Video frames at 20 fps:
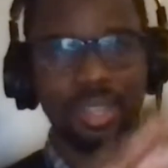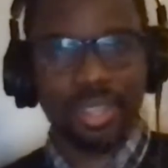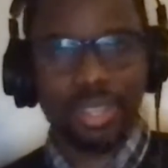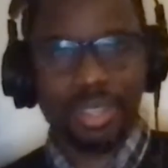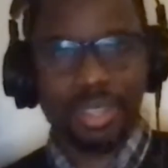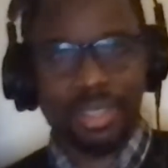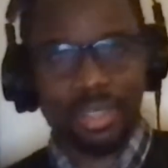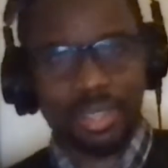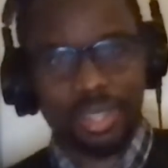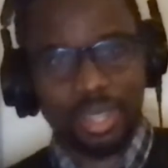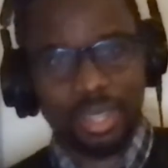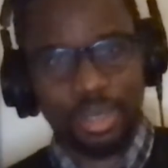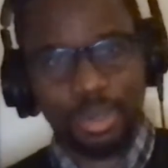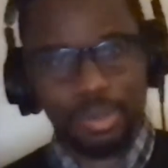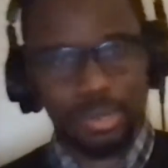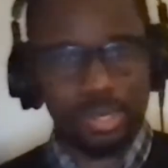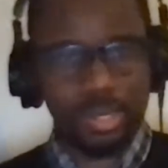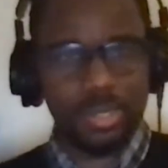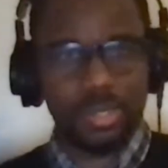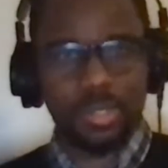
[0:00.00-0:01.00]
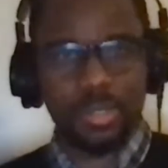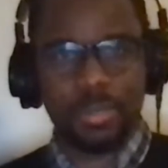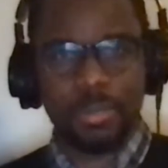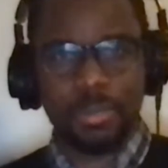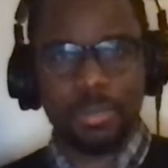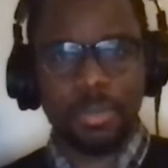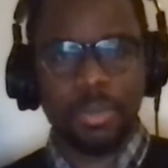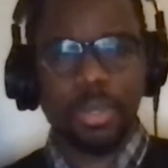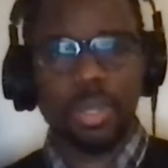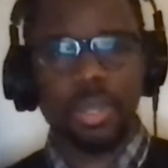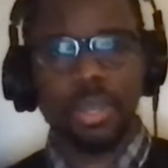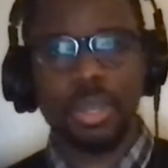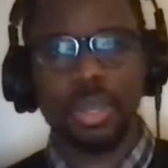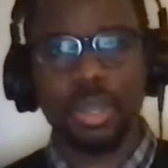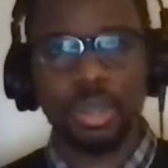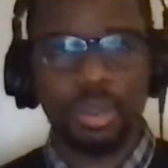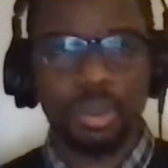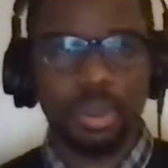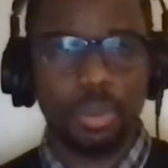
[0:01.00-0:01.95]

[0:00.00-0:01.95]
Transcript: in the ecosystem. Yeah. yeah.